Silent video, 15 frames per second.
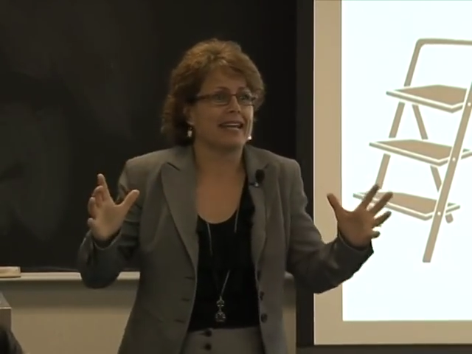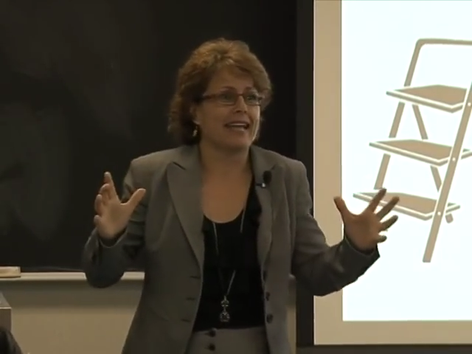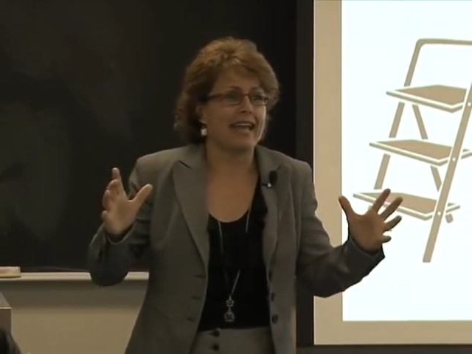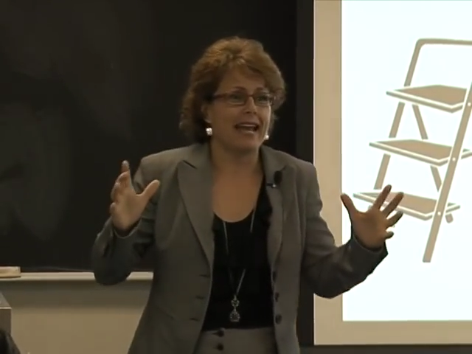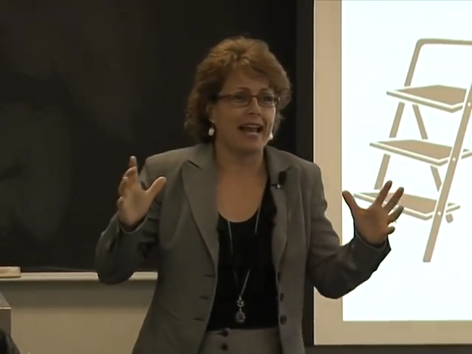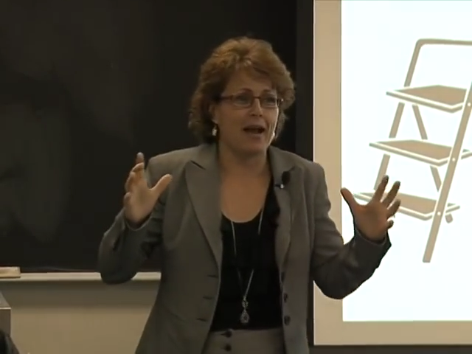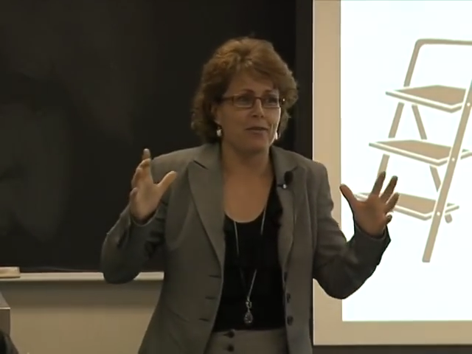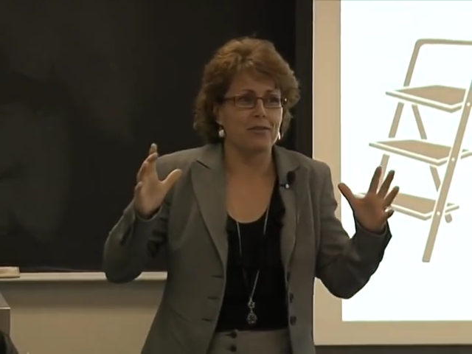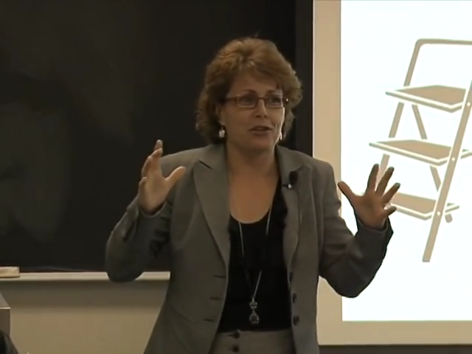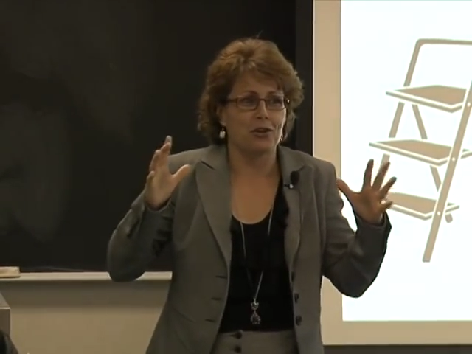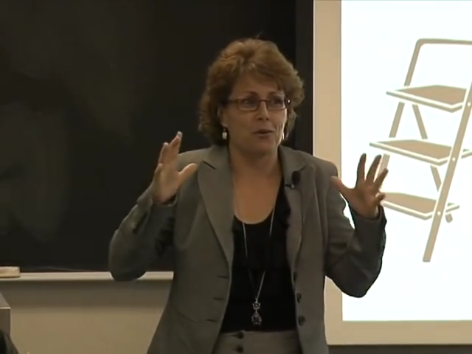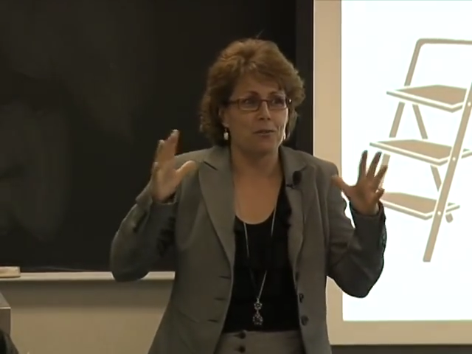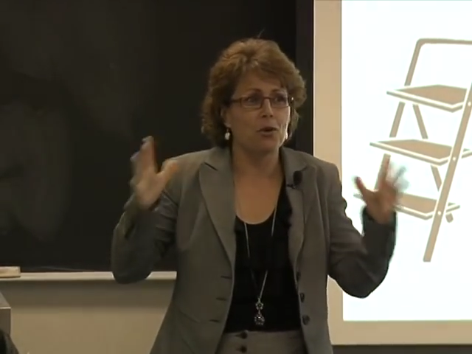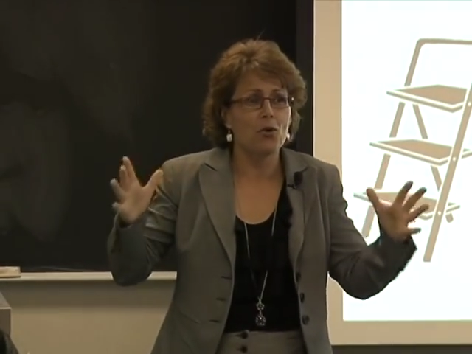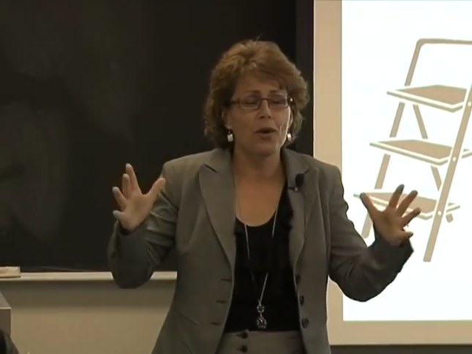And I, you know,
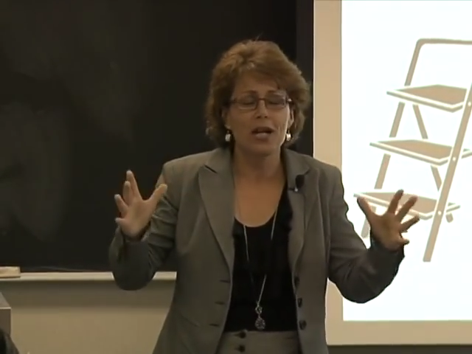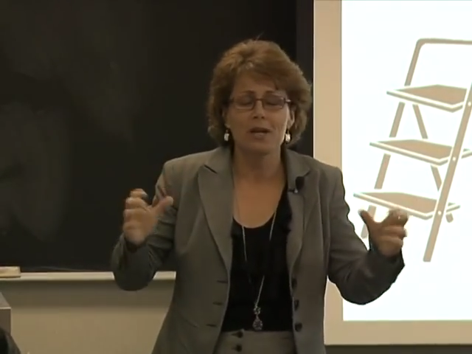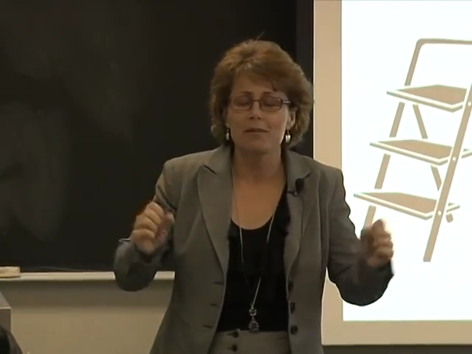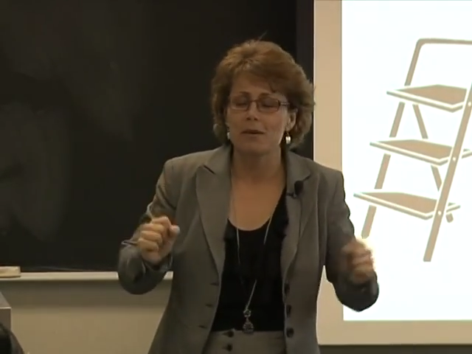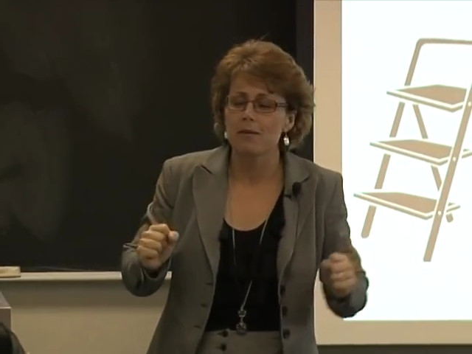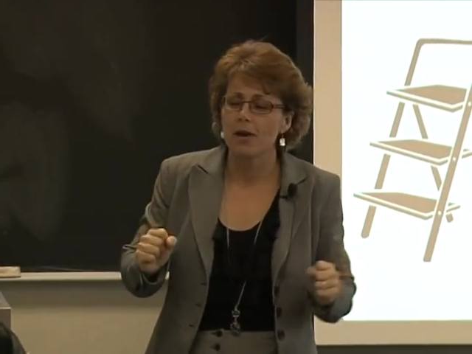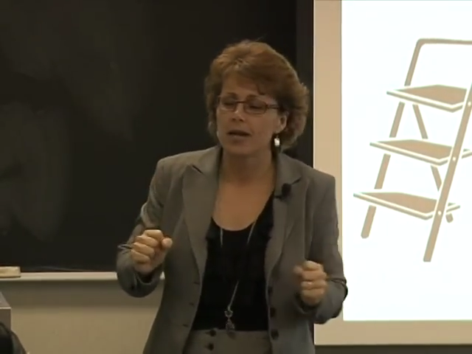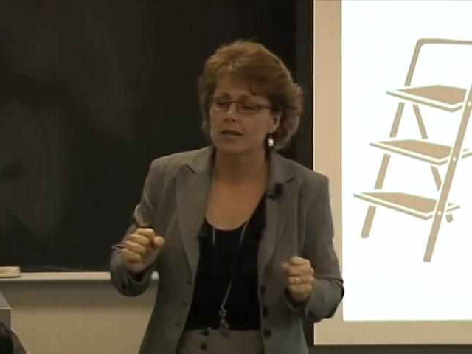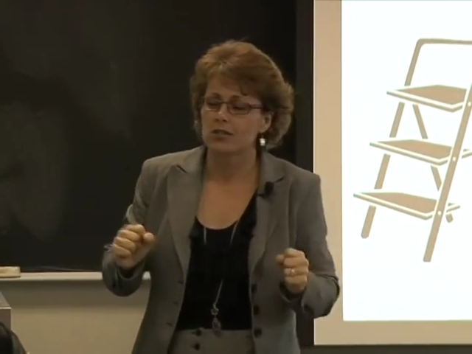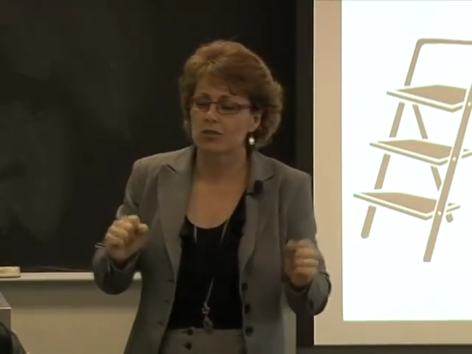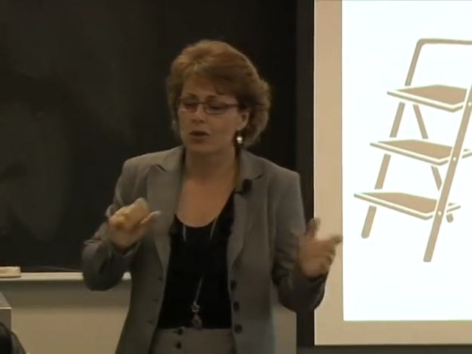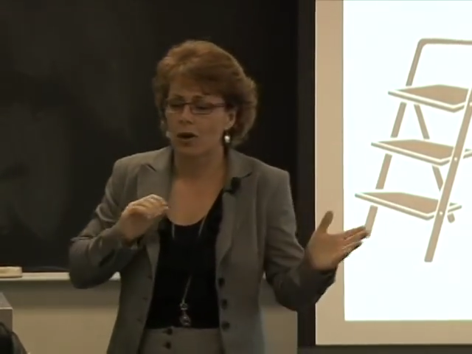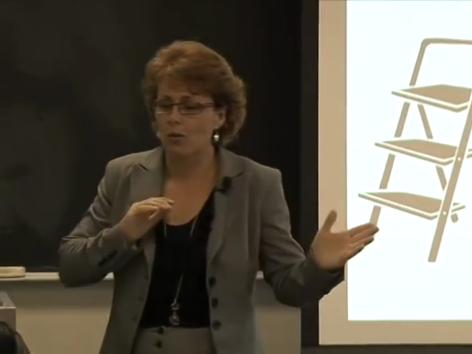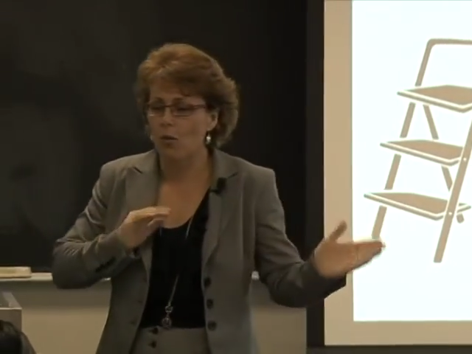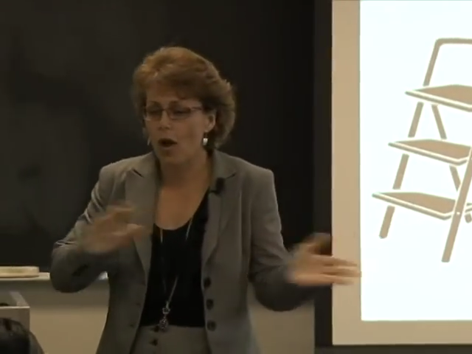I'm going out of my mind.
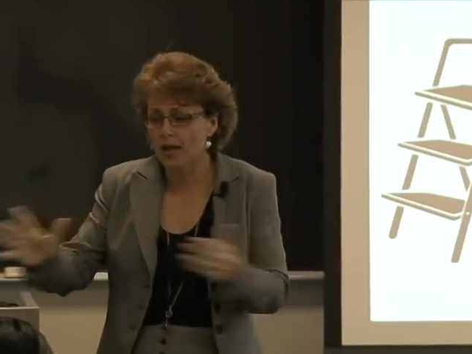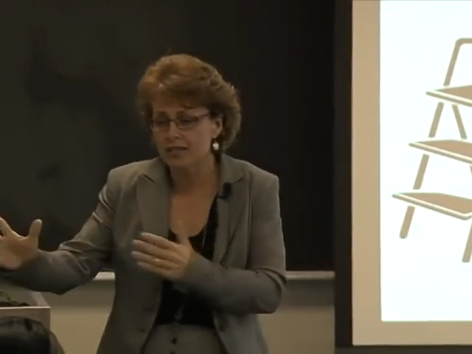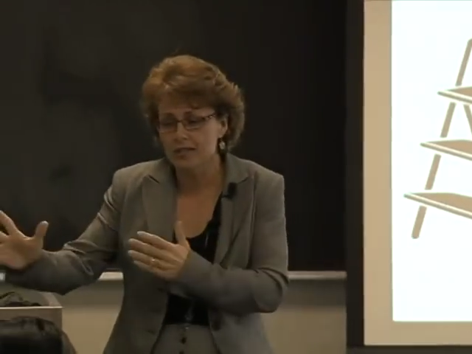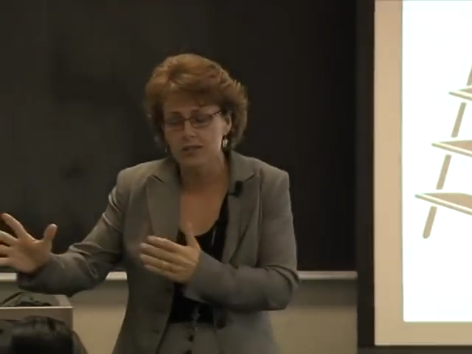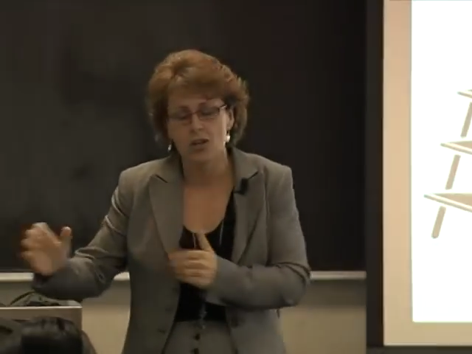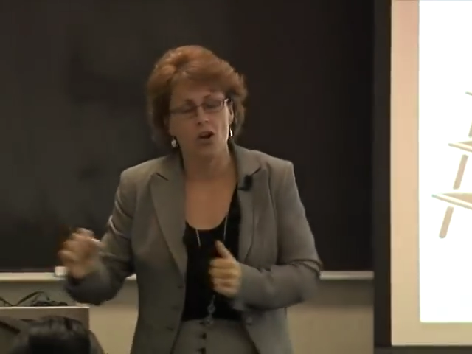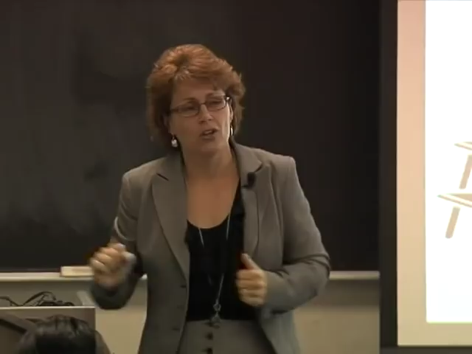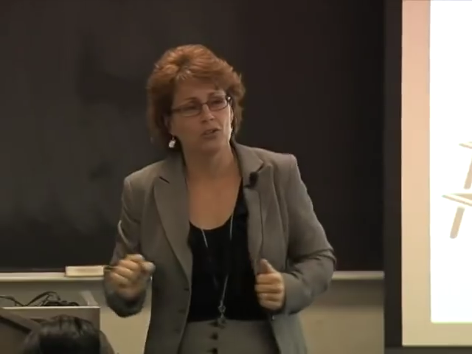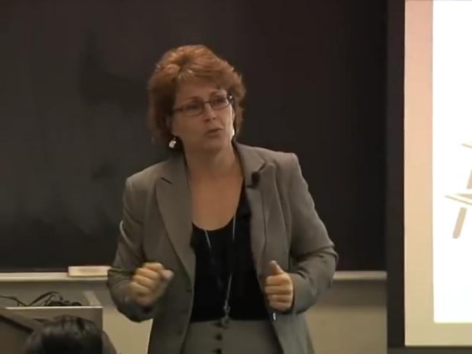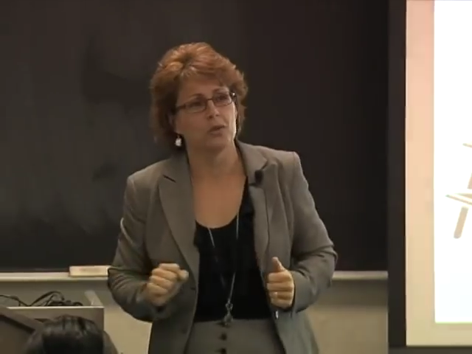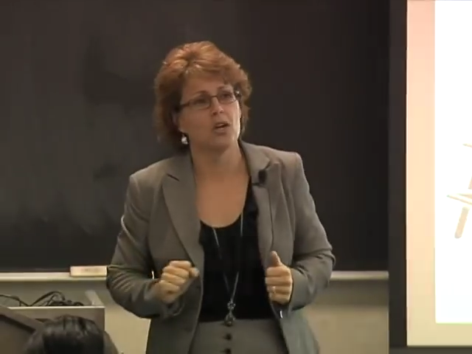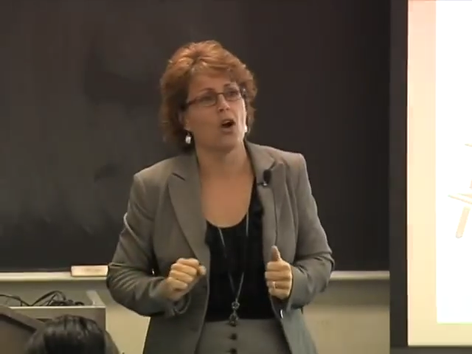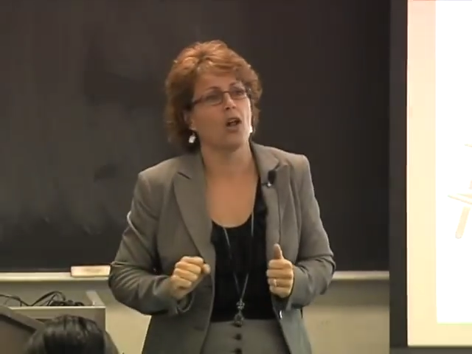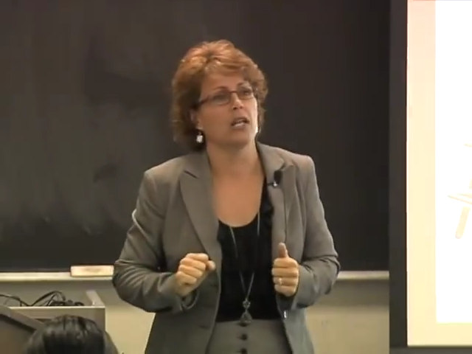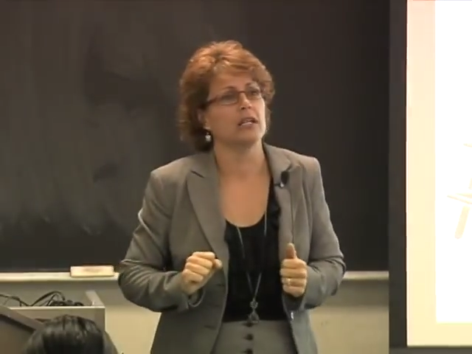So I walked down the hall to a
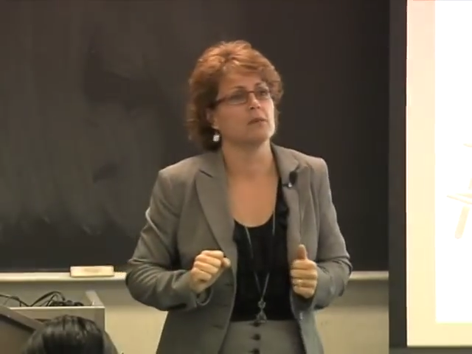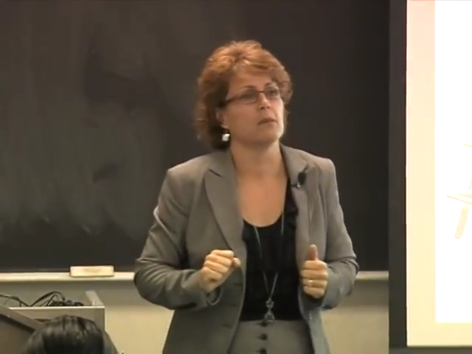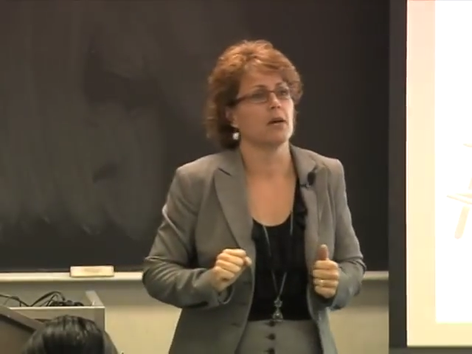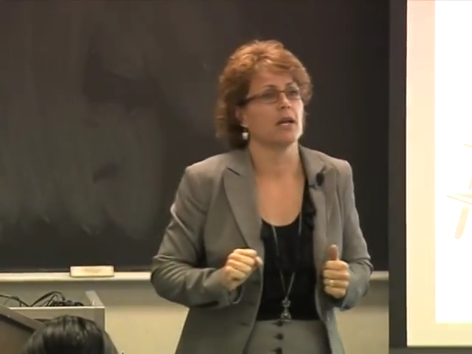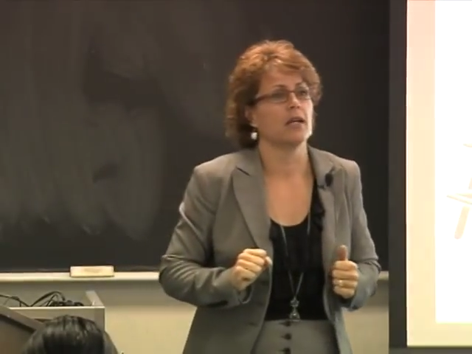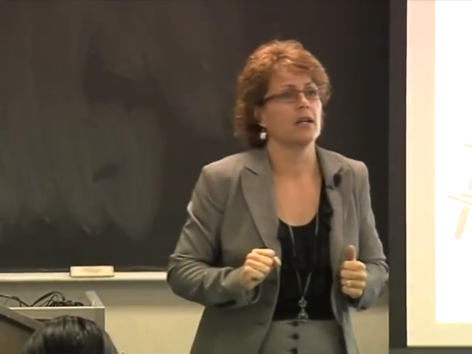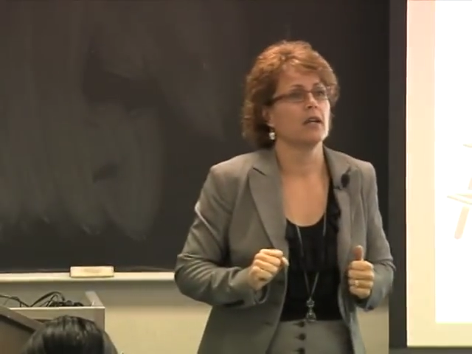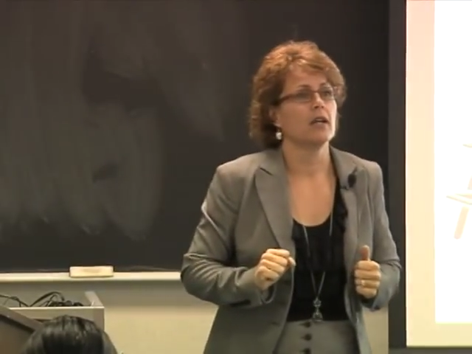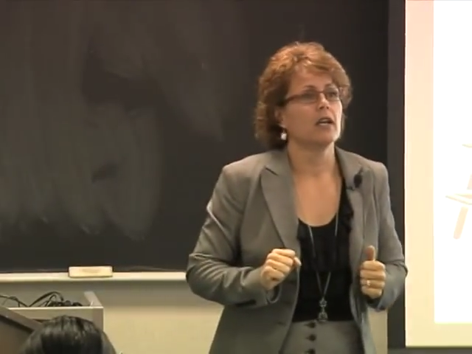colleague of mine